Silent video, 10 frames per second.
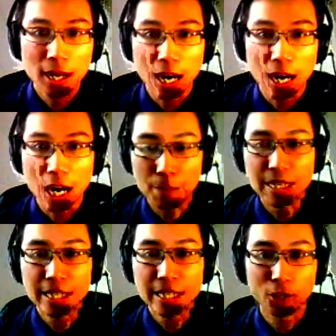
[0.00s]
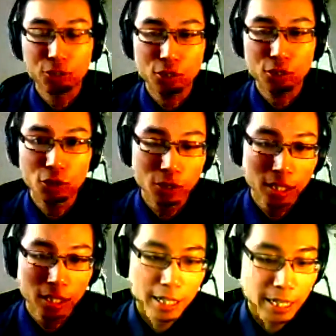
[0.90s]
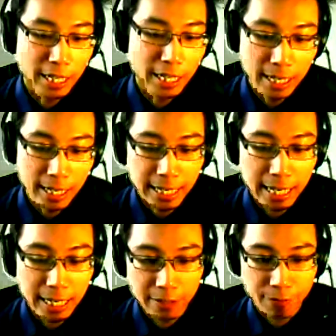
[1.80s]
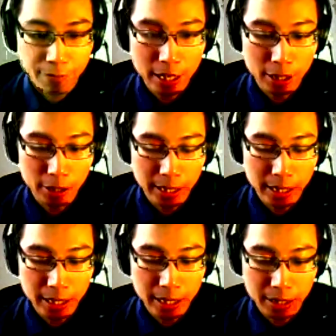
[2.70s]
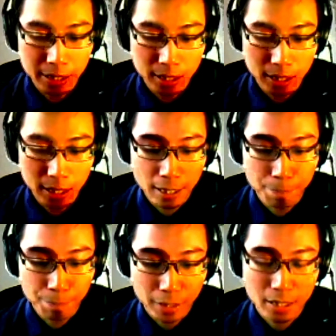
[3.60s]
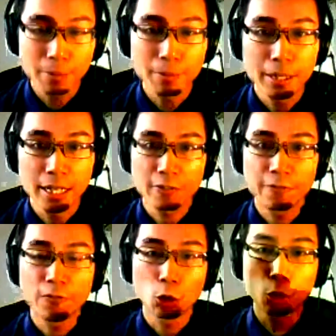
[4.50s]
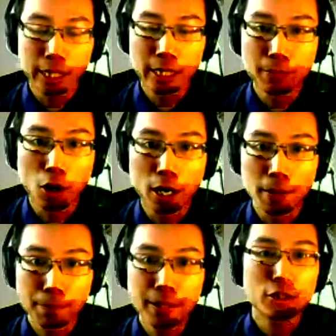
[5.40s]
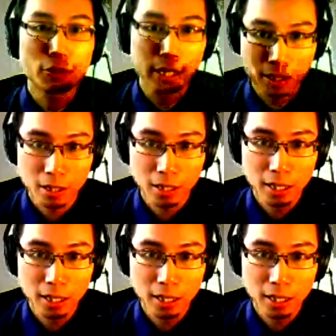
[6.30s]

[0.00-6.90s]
Um, he can also, uh, again, if there is um, somebody that's following him on Pinterest,